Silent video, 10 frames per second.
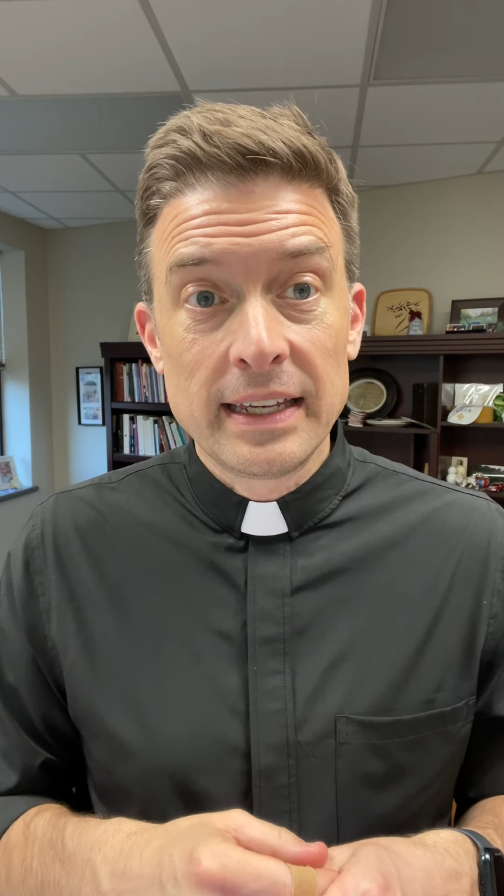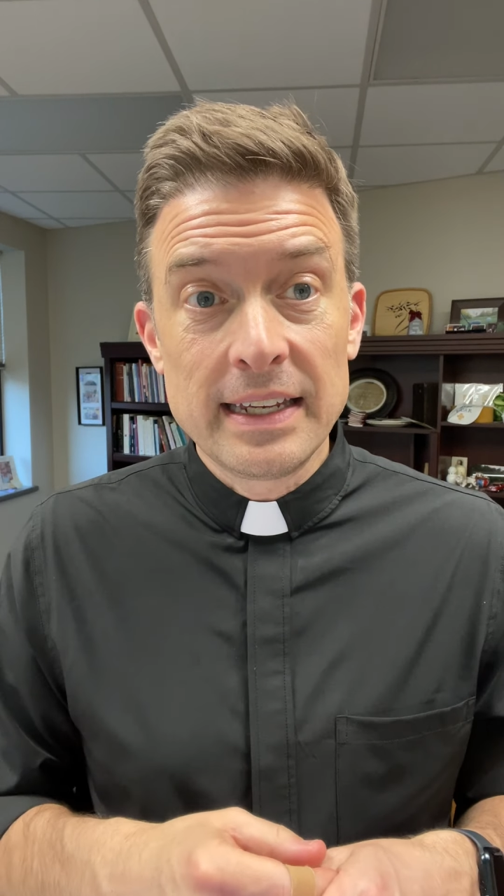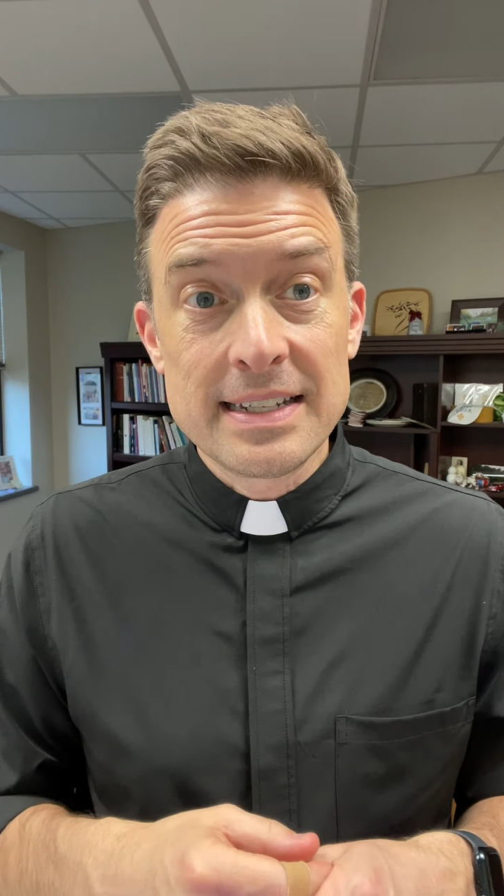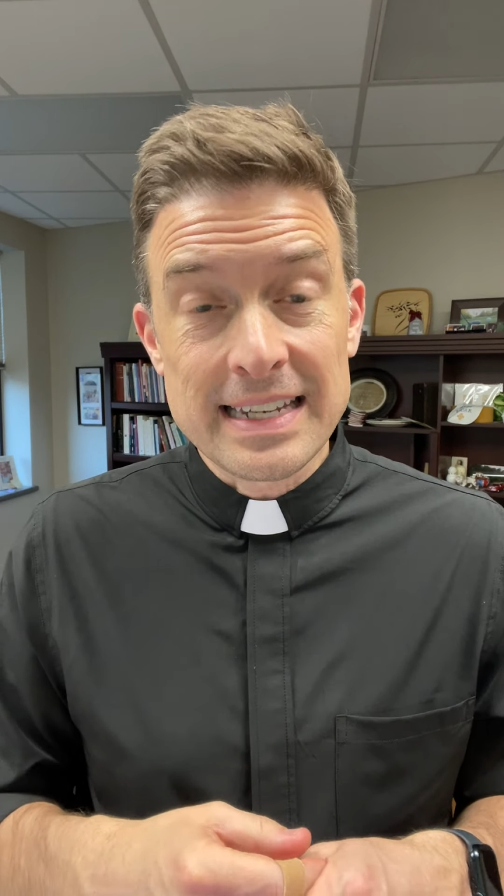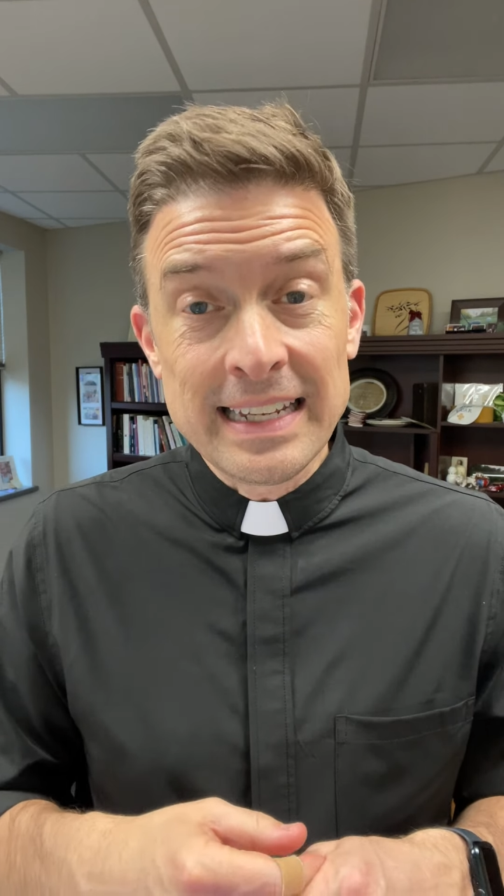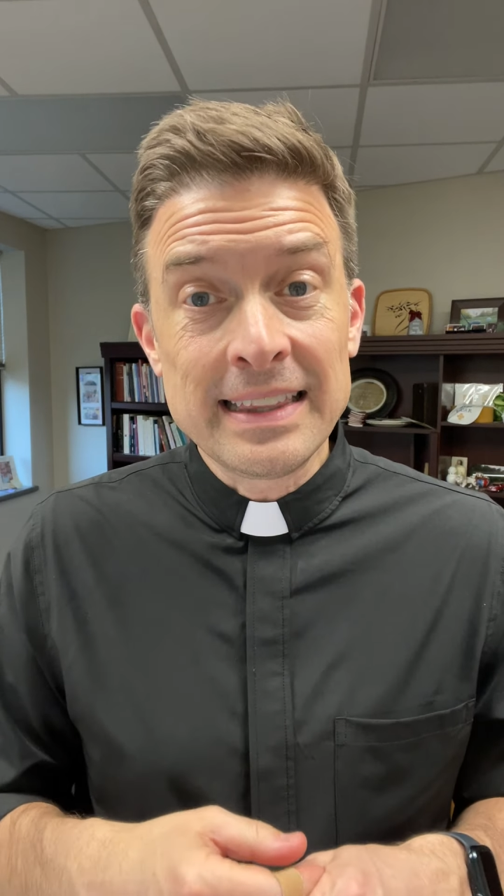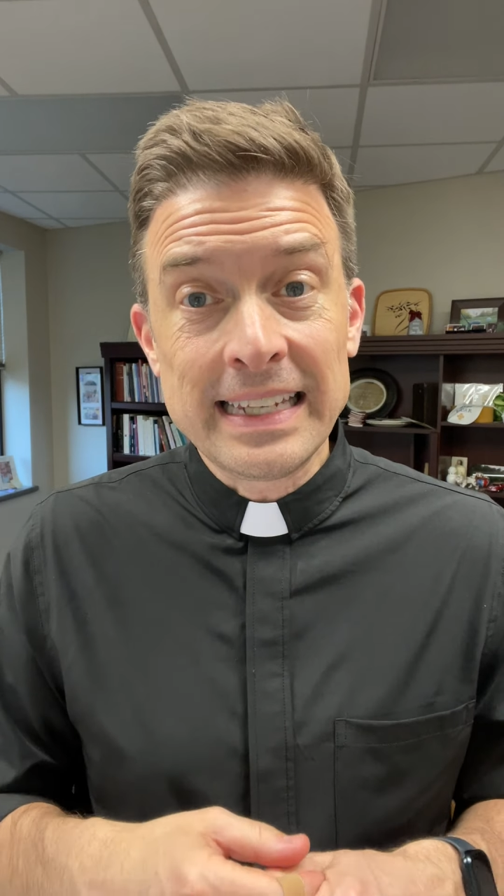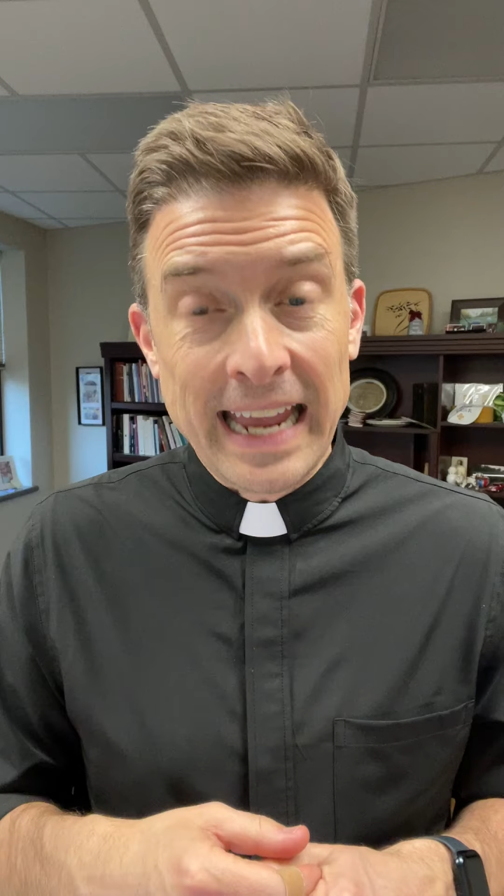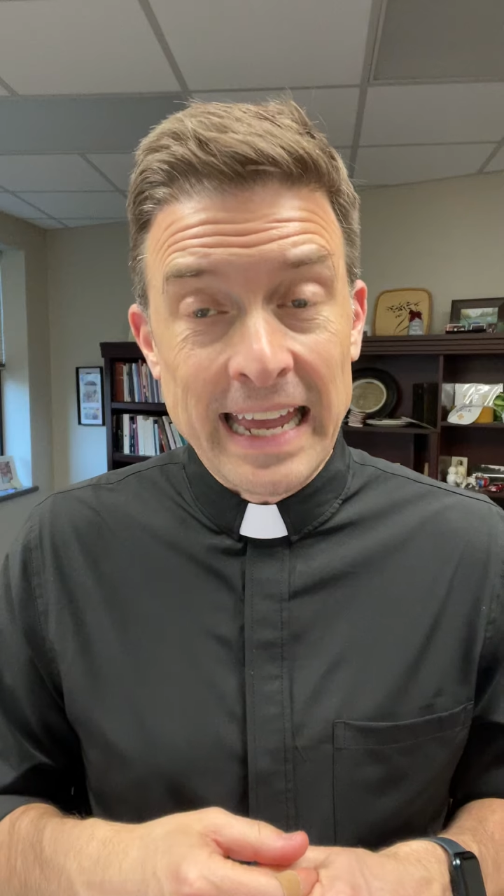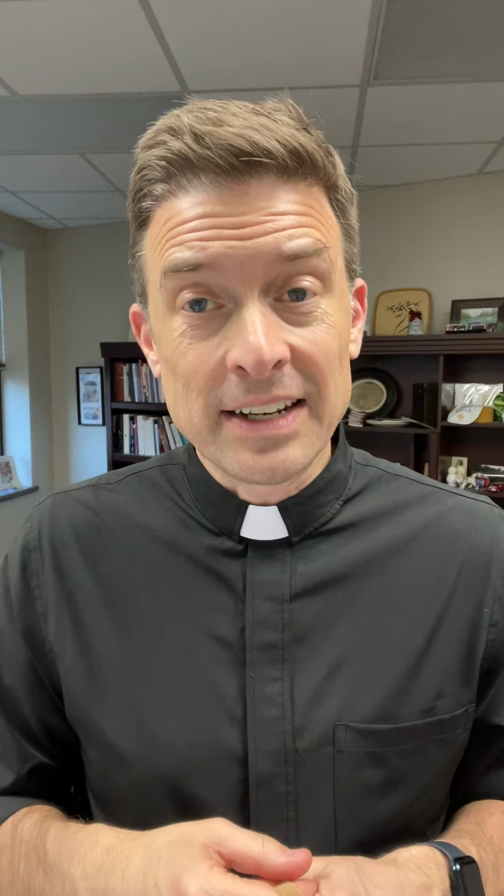is in
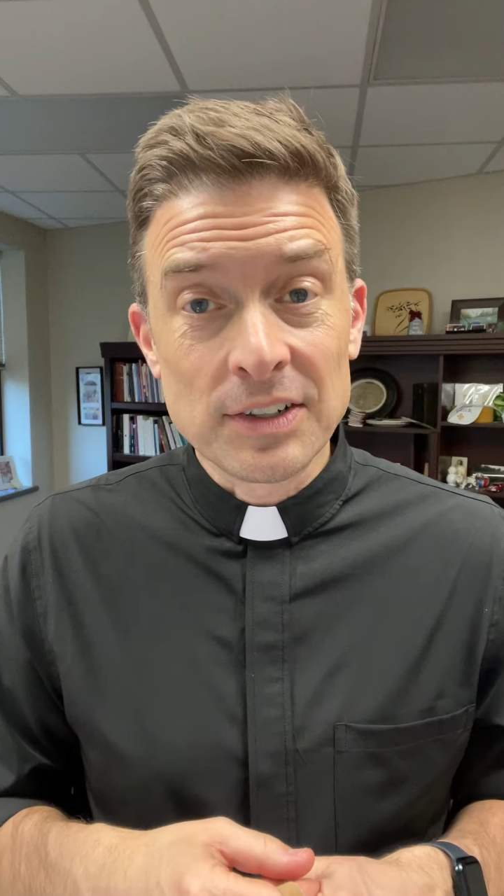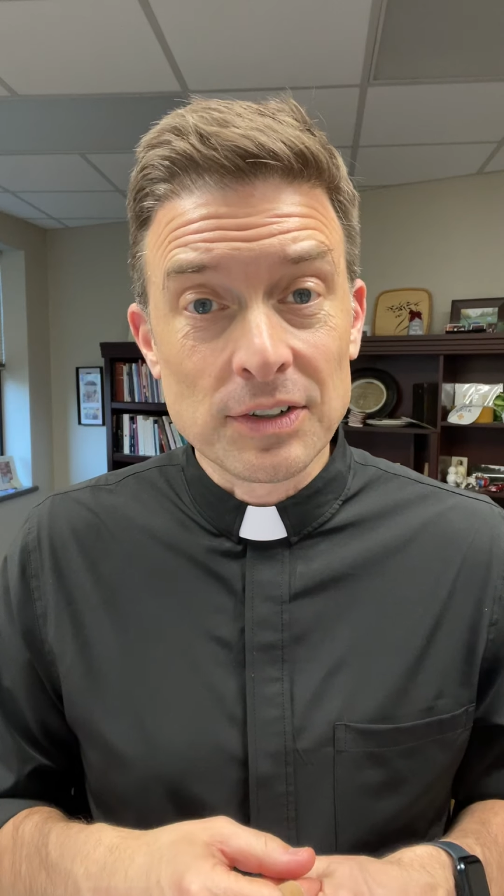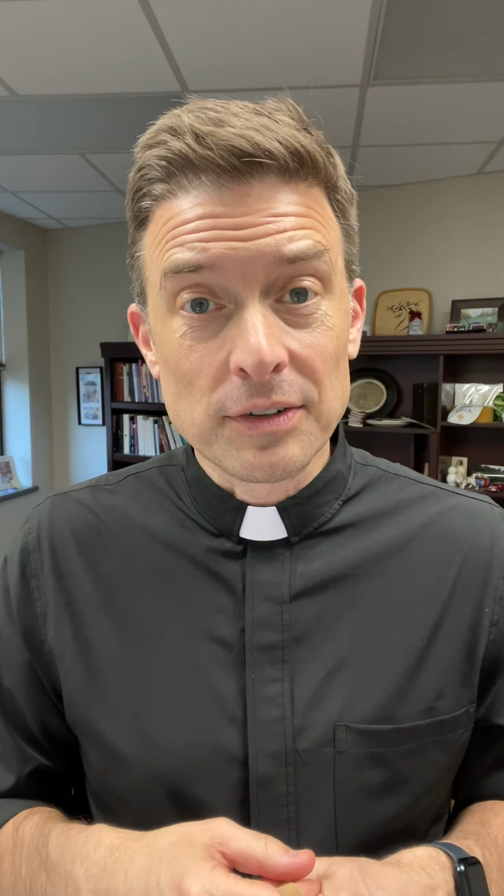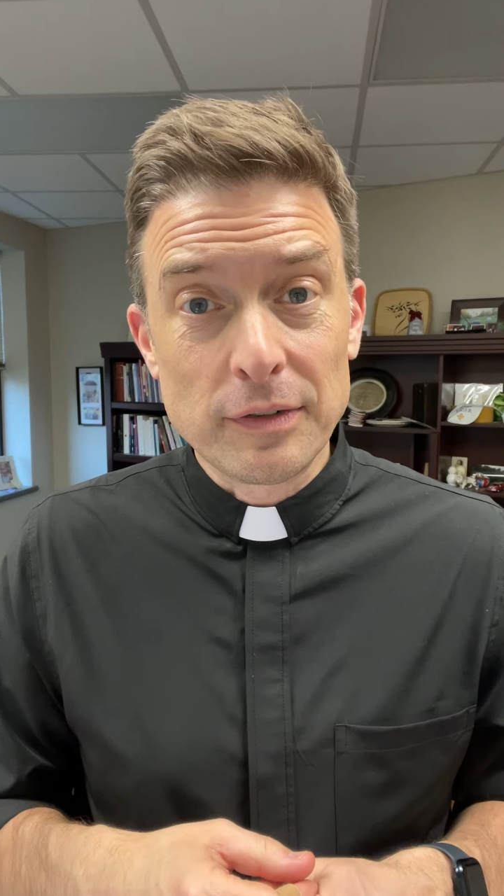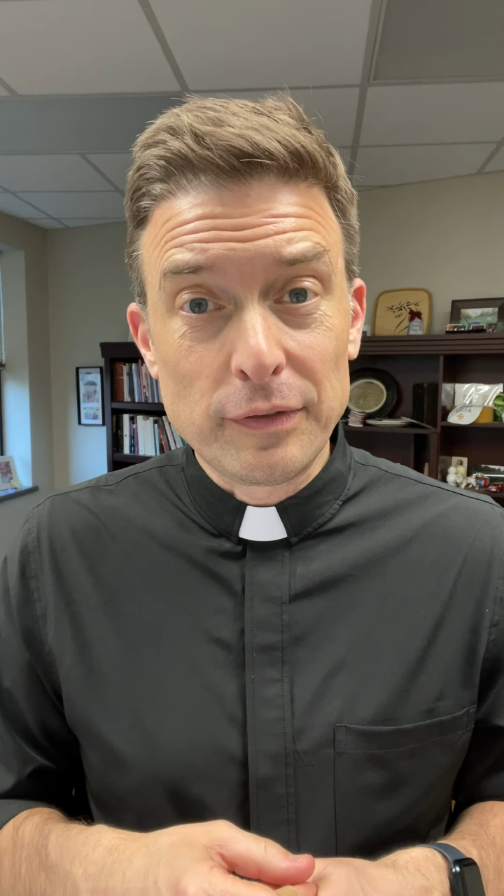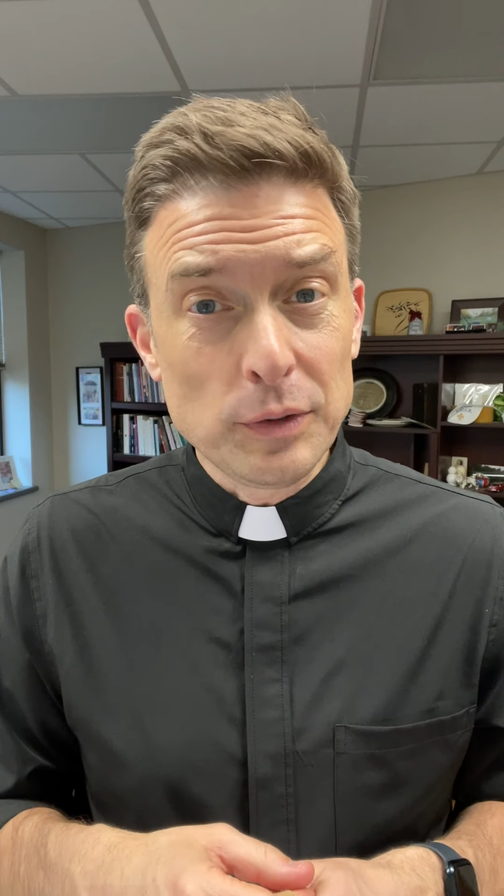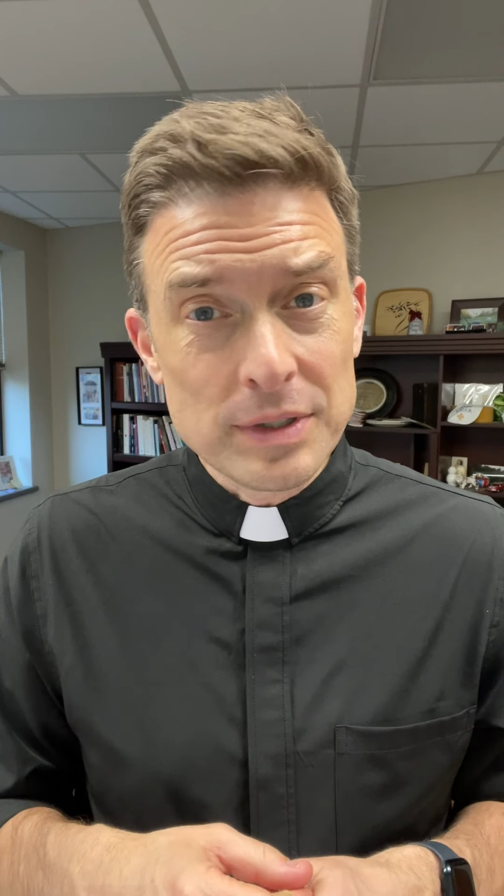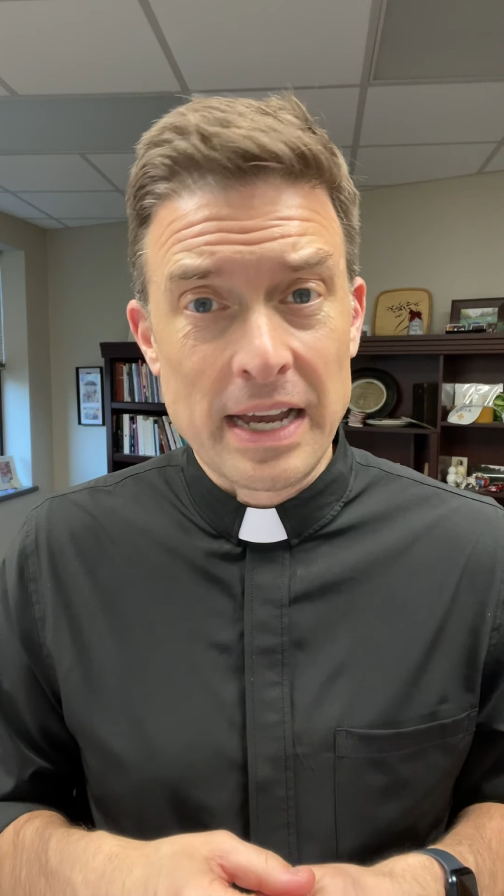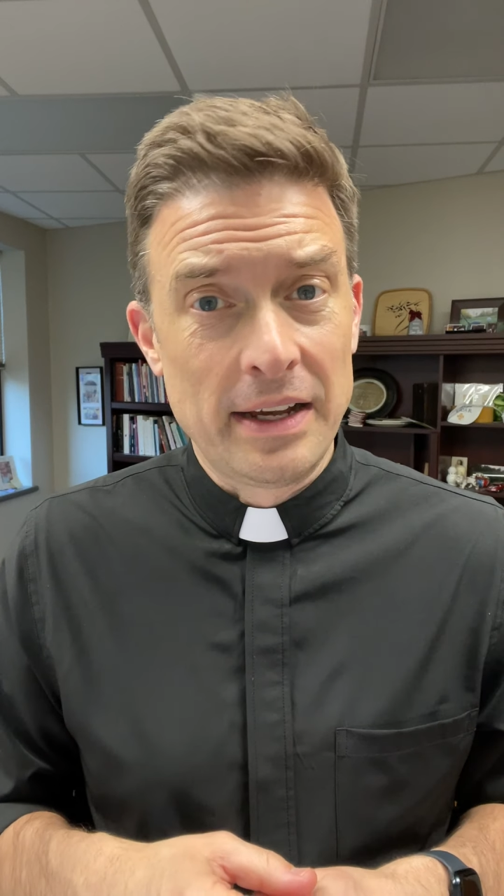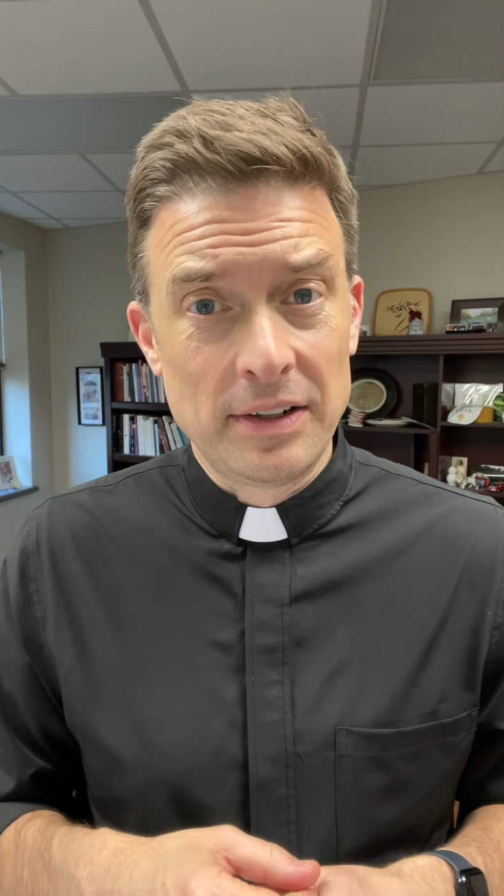the end
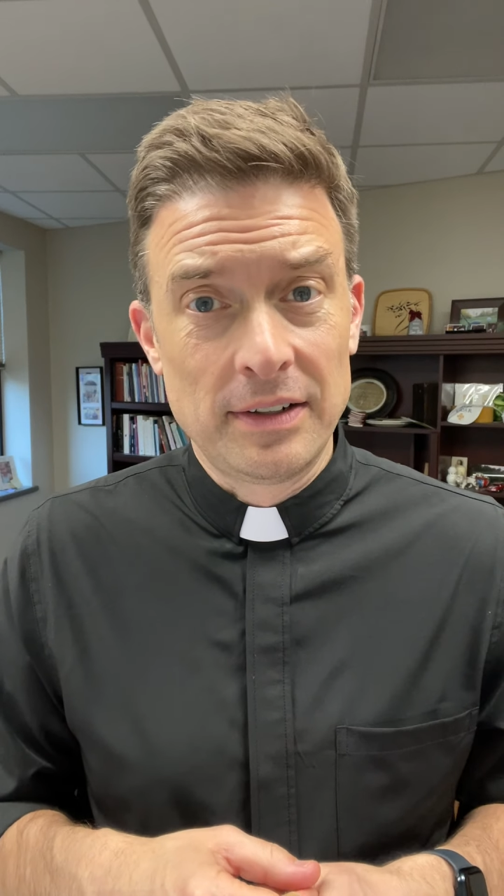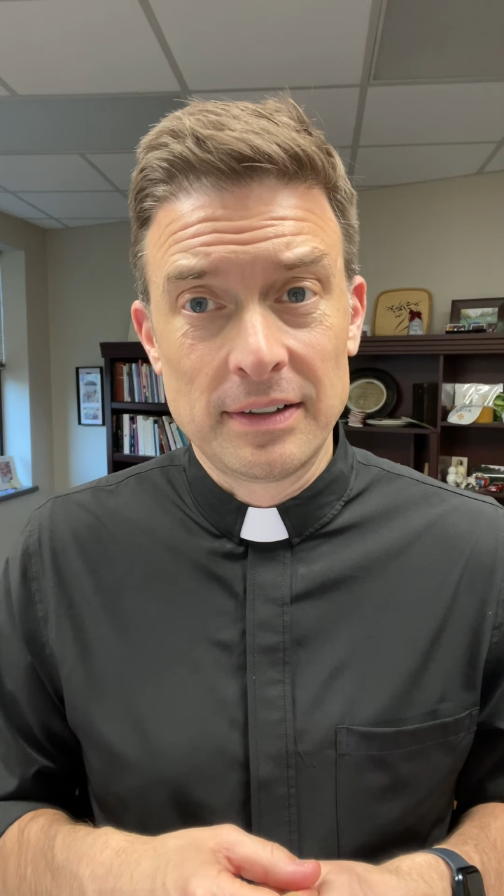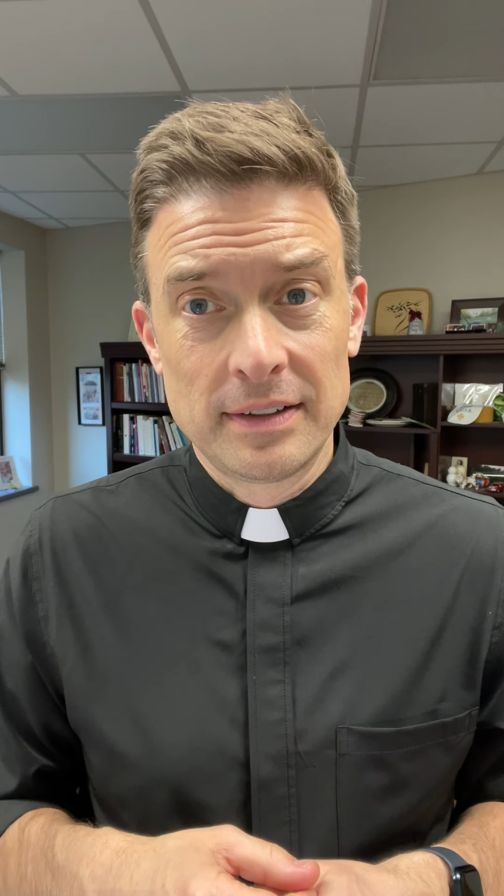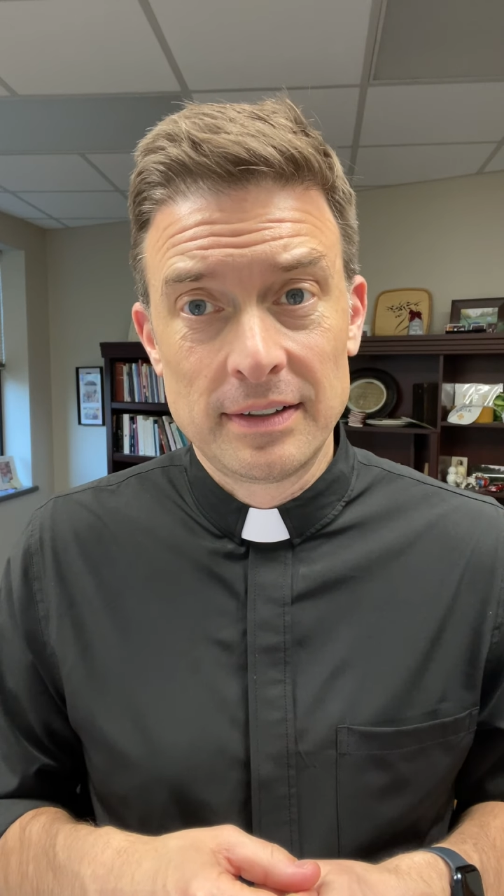futile.